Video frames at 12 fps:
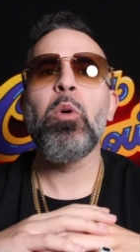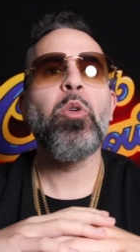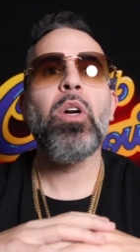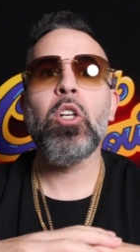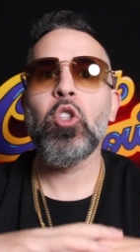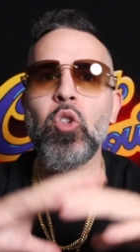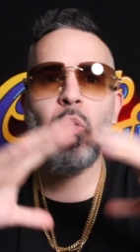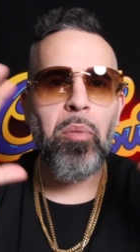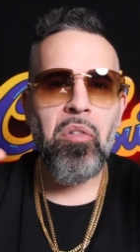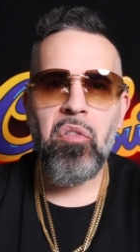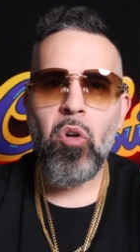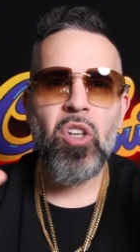when you get a
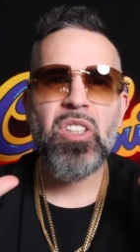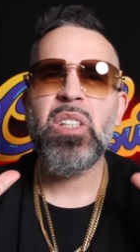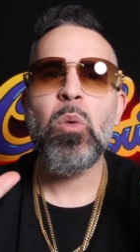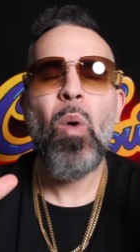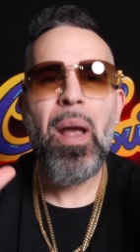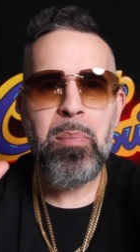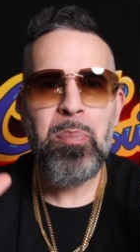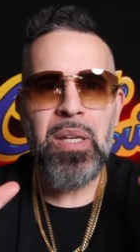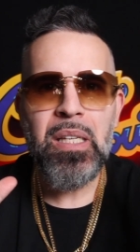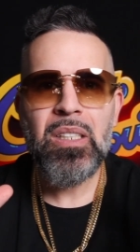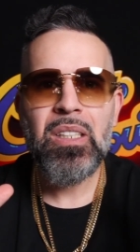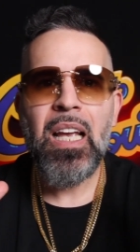super frosty white
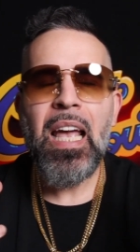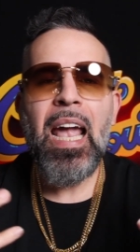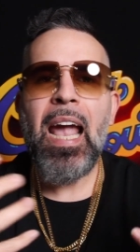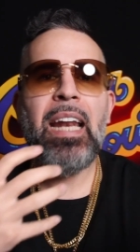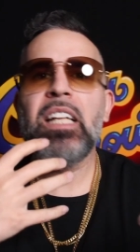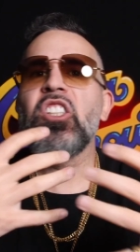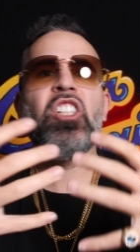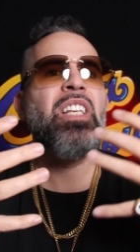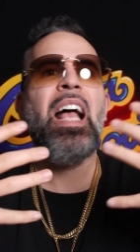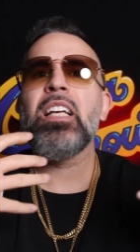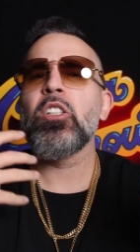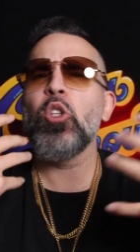piece and it just
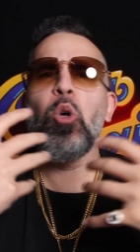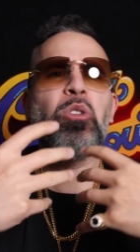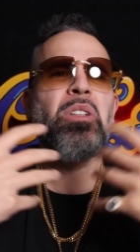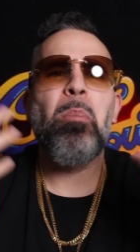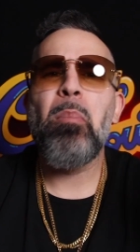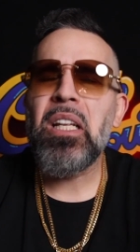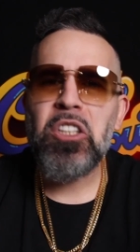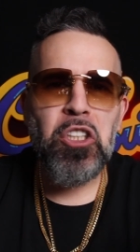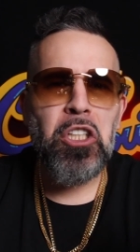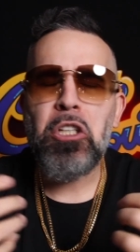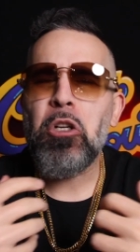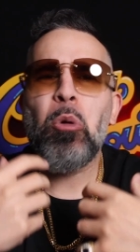has no
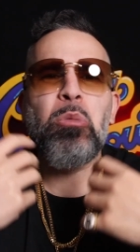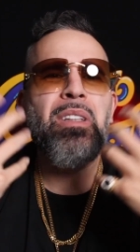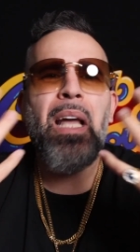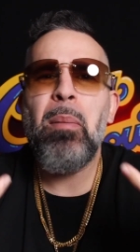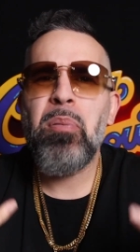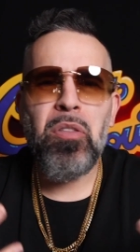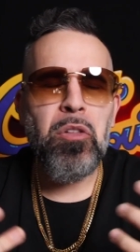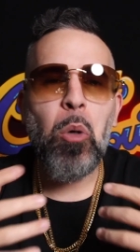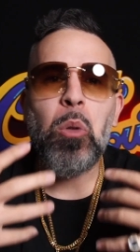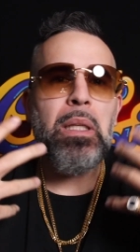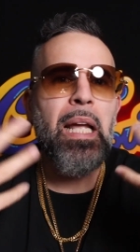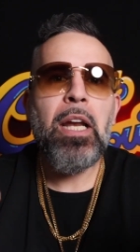dimension, no depth,
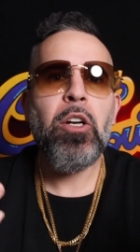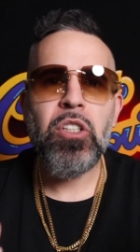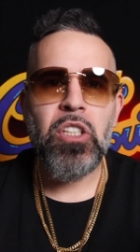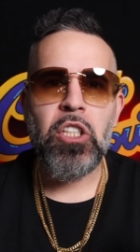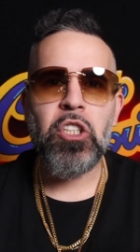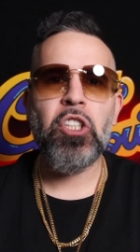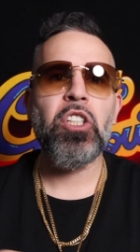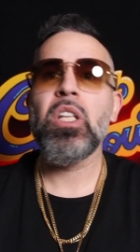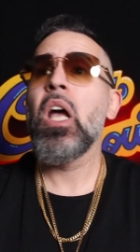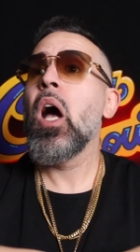no layers. It's just